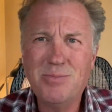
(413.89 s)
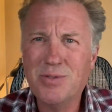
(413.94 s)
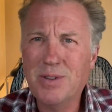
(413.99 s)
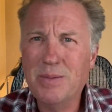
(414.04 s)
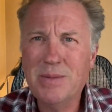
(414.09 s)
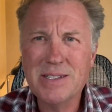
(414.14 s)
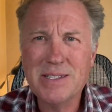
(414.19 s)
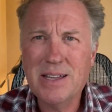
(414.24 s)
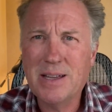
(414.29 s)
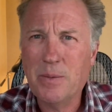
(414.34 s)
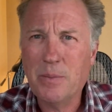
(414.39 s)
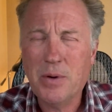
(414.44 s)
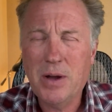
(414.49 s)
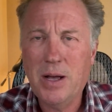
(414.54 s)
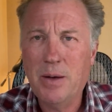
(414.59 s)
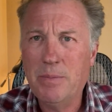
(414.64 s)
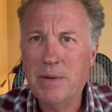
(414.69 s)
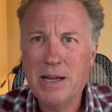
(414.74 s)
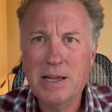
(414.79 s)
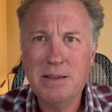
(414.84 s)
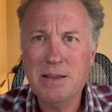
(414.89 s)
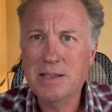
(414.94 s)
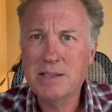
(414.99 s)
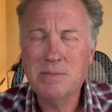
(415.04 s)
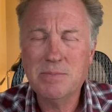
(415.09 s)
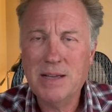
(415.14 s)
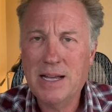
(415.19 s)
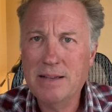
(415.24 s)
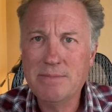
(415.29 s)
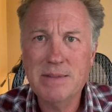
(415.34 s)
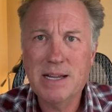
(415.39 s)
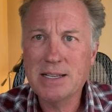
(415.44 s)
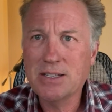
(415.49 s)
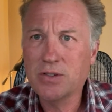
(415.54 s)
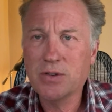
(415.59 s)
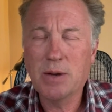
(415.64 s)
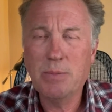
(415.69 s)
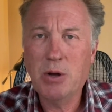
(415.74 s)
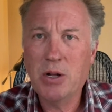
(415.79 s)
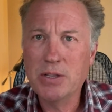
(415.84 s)
dreaming's not a problem. I can
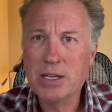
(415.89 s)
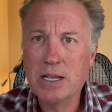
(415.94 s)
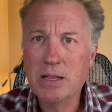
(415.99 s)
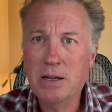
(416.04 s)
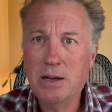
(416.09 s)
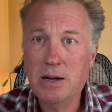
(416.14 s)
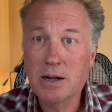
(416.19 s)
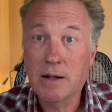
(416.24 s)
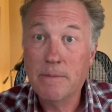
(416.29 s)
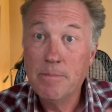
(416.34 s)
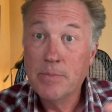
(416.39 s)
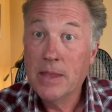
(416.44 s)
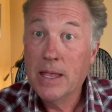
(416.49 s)
dream all day long.